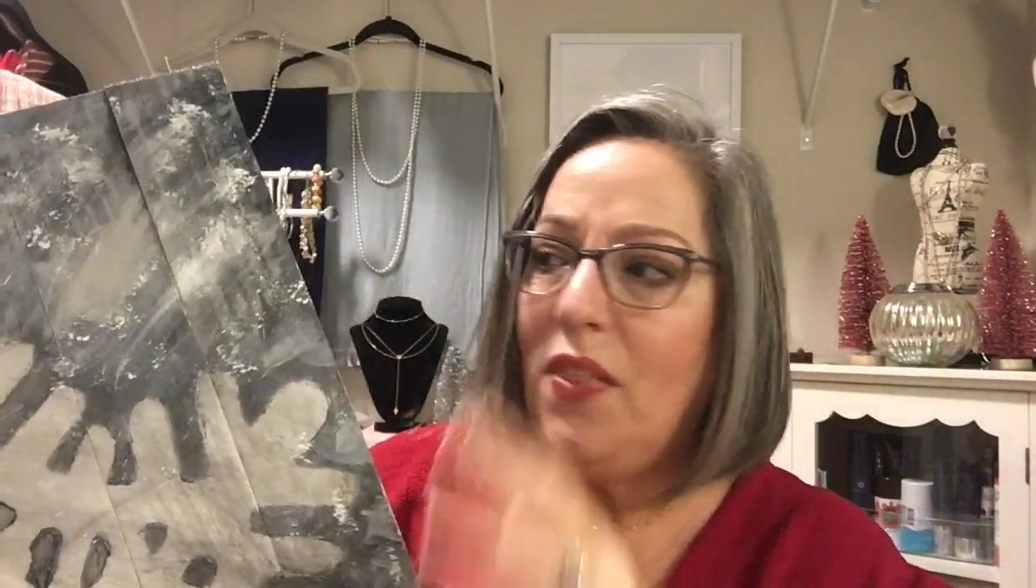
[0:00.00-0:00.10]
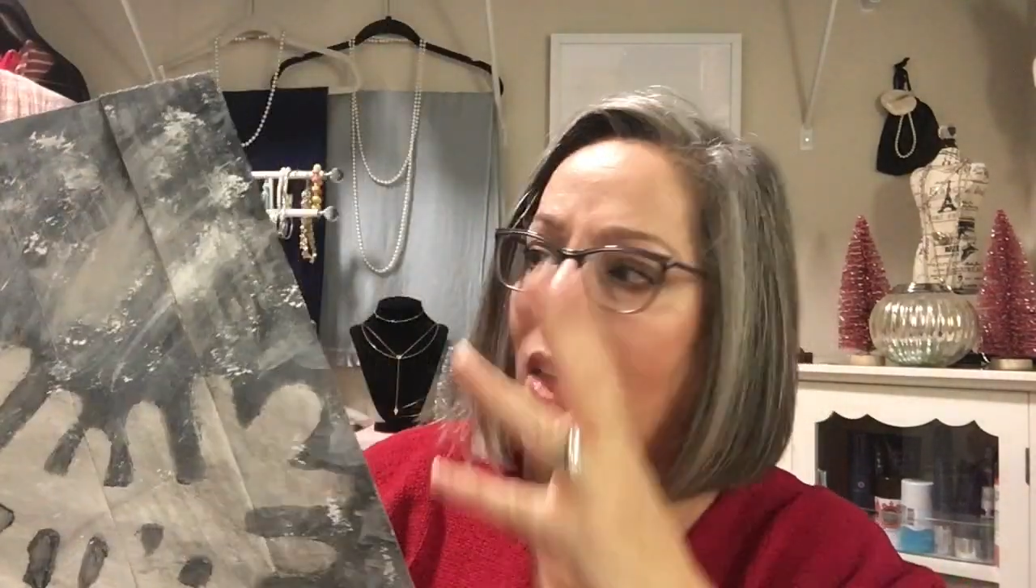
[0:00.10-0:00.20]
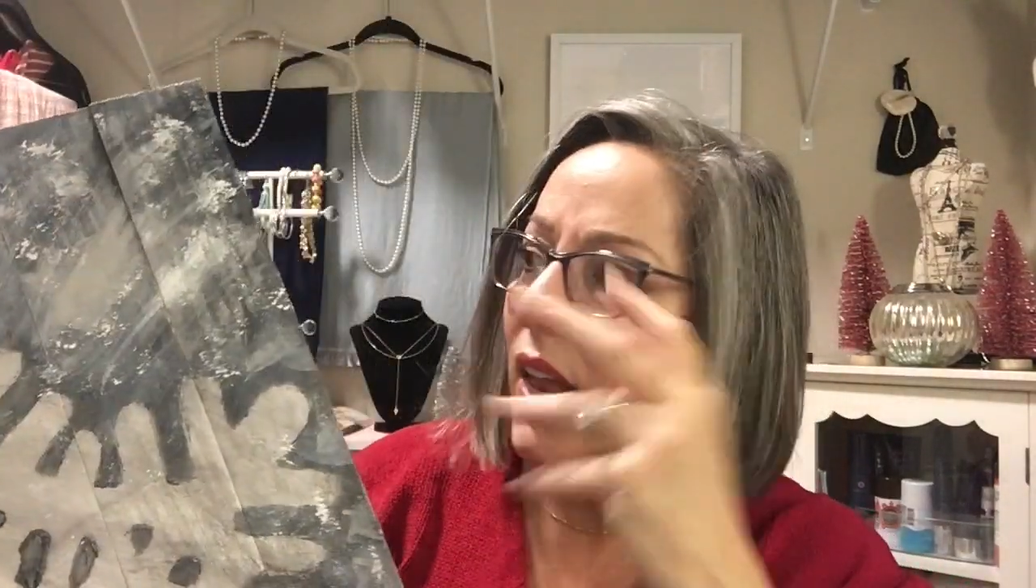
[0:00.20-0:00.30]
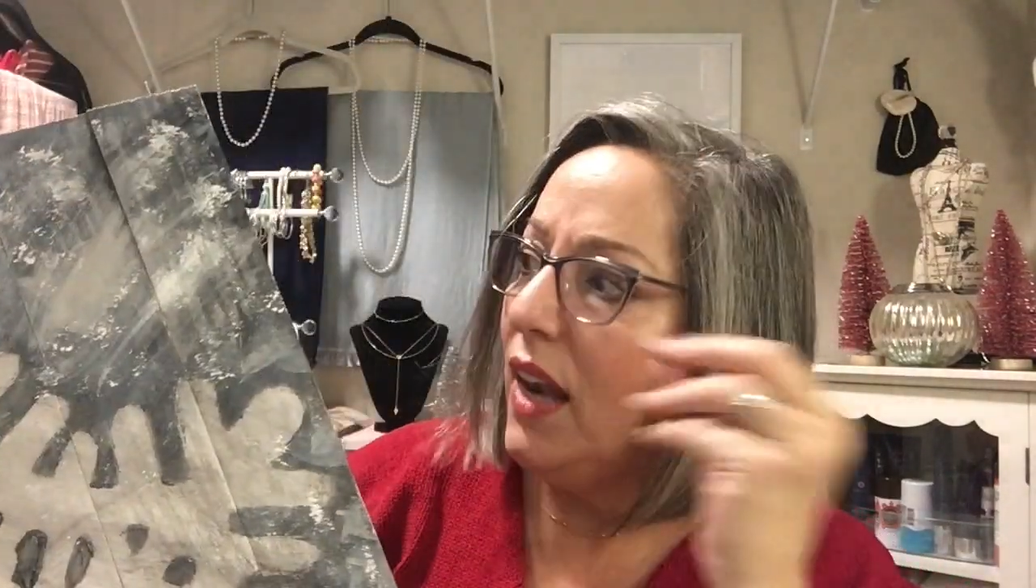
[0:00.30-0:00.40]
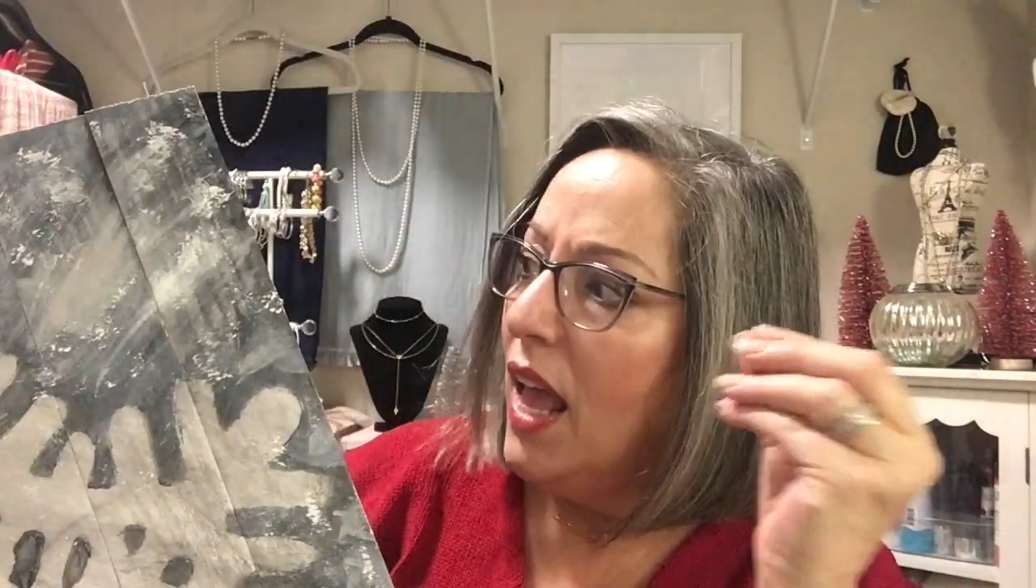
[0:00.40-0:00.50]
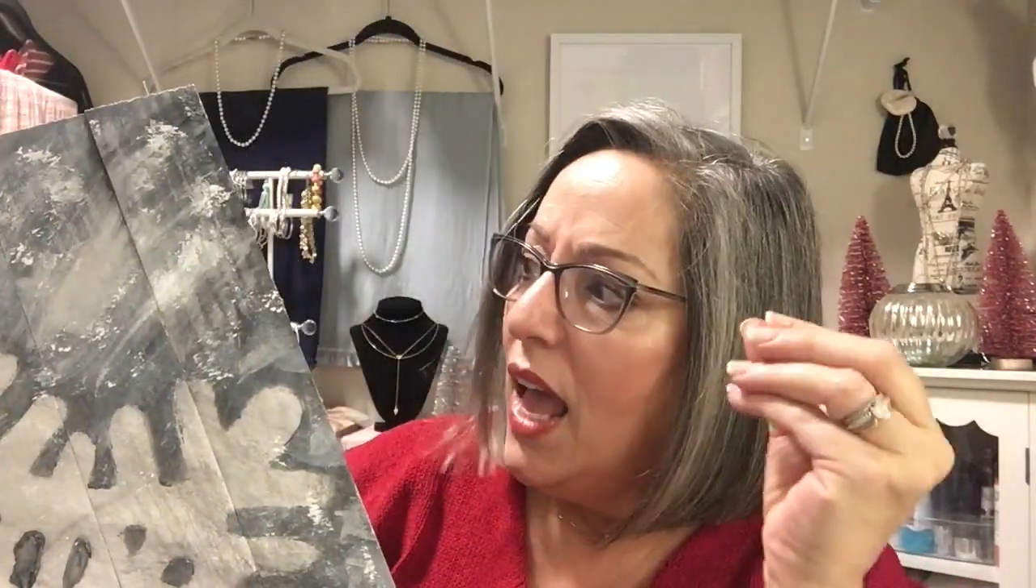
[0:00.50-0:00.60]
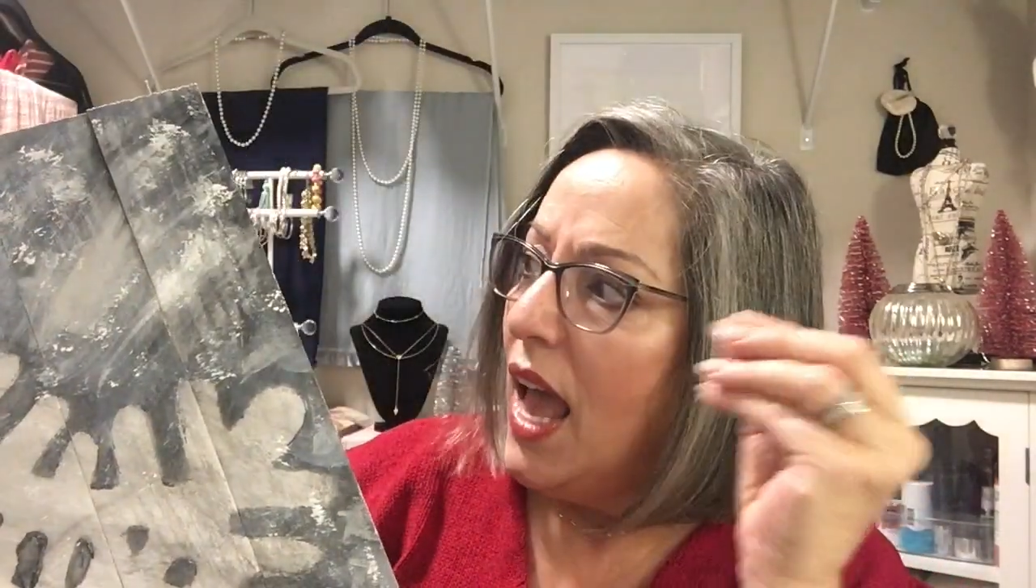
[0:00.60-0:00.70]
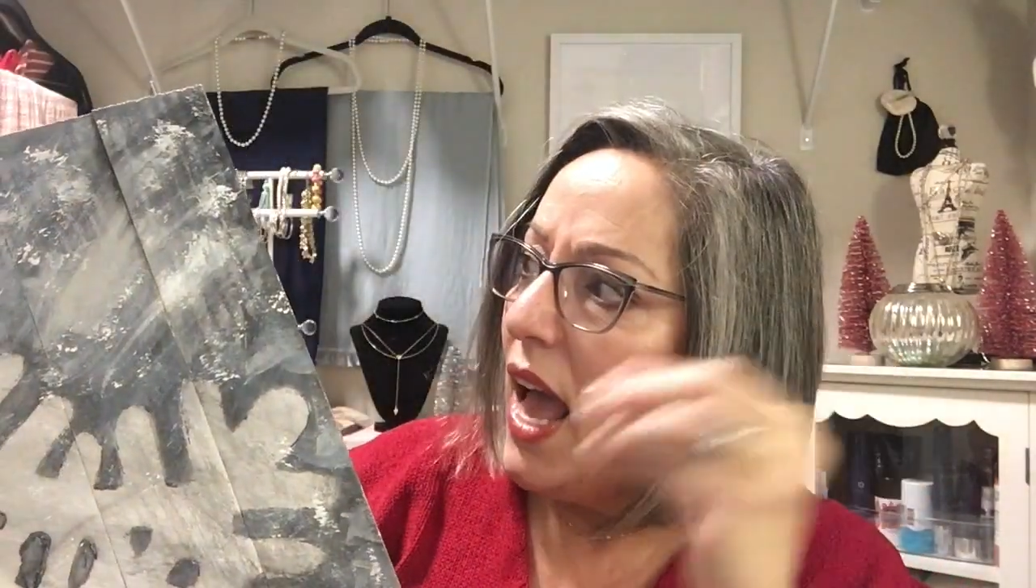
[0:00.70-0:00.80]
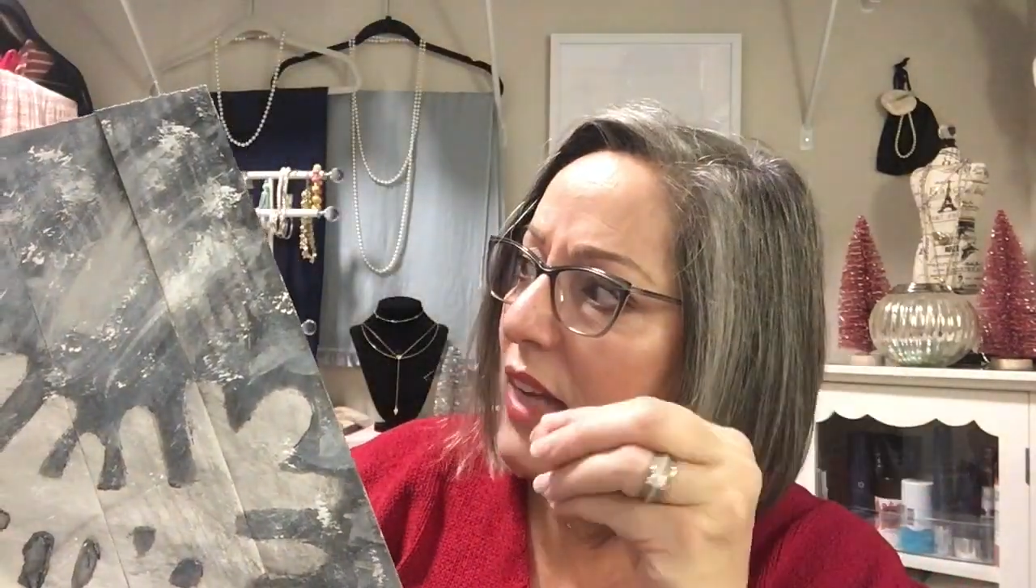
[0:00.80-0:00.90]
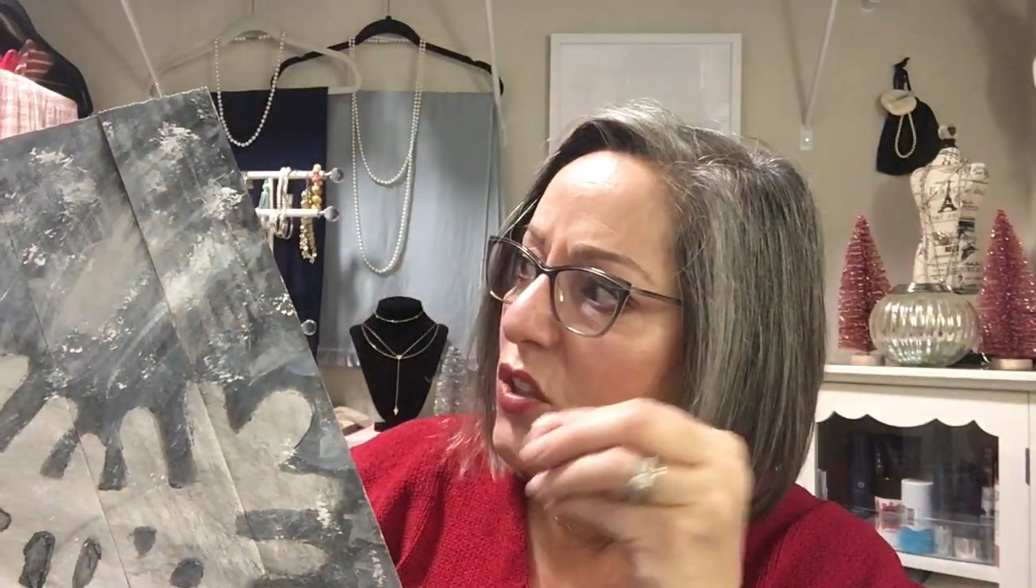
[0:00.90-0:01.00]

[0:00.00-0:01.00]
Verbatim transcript: And then I